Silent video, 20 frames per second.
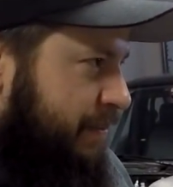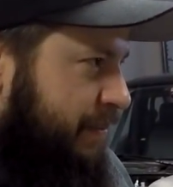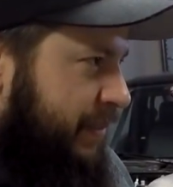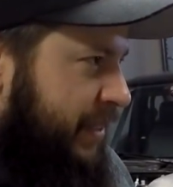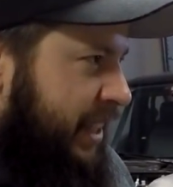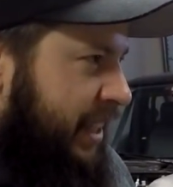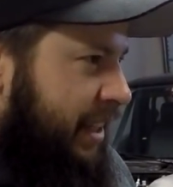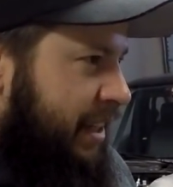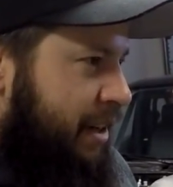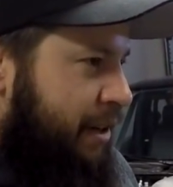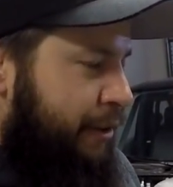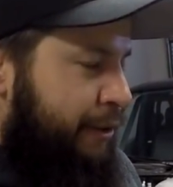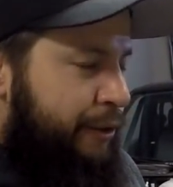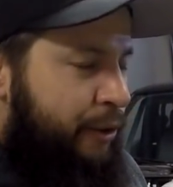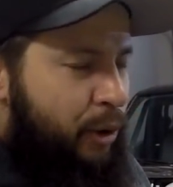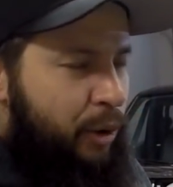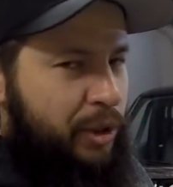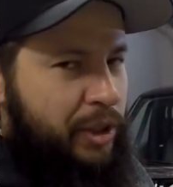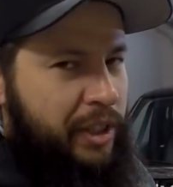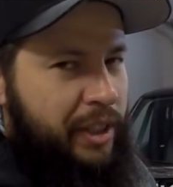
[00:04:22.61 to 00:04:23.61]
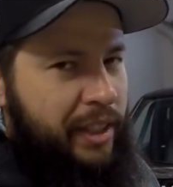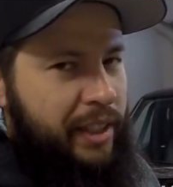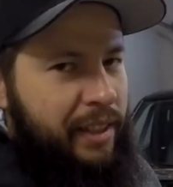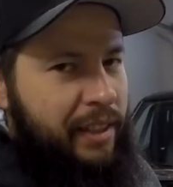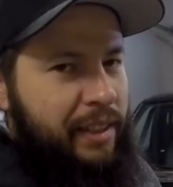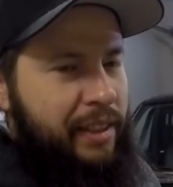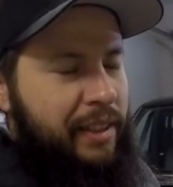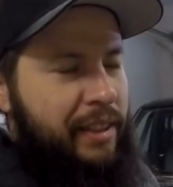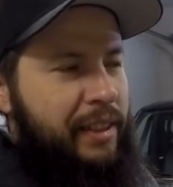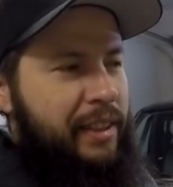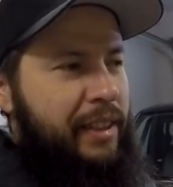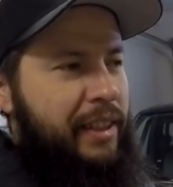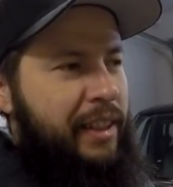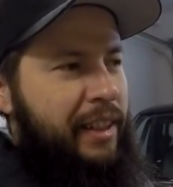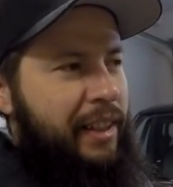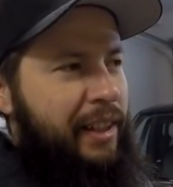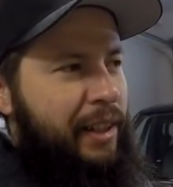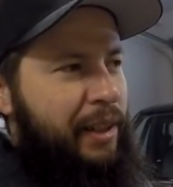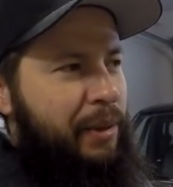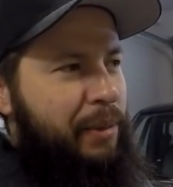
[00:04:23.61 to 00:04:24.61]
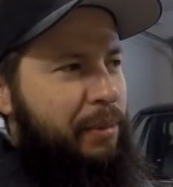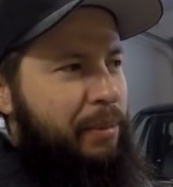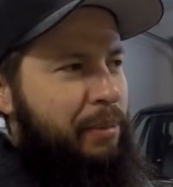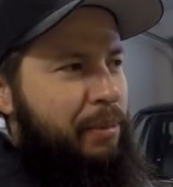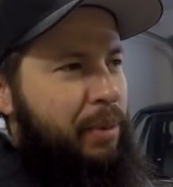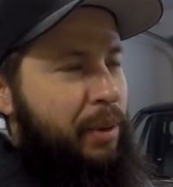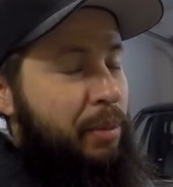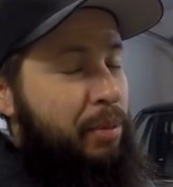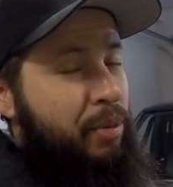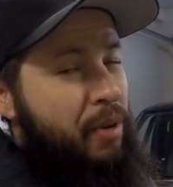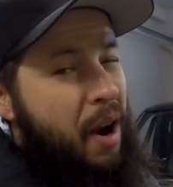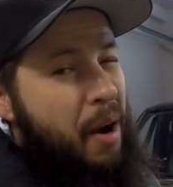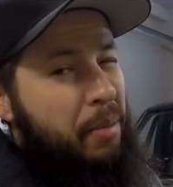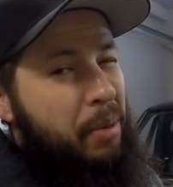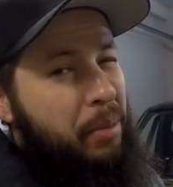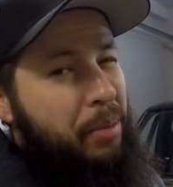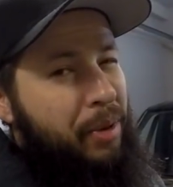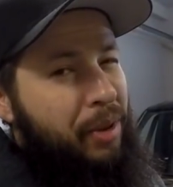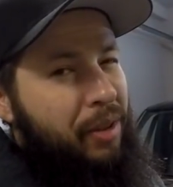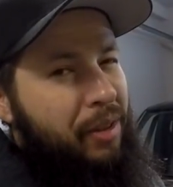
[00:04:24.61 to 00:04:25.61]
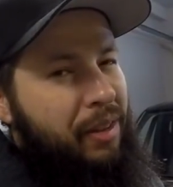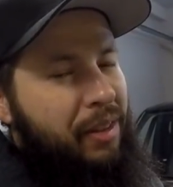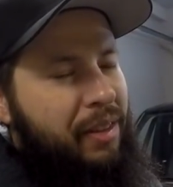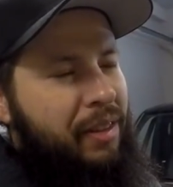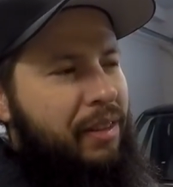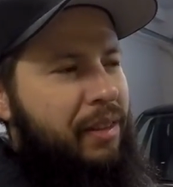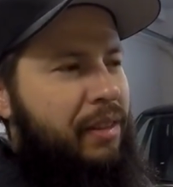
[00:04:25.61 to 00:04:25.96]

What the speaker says: the unfortunate but probable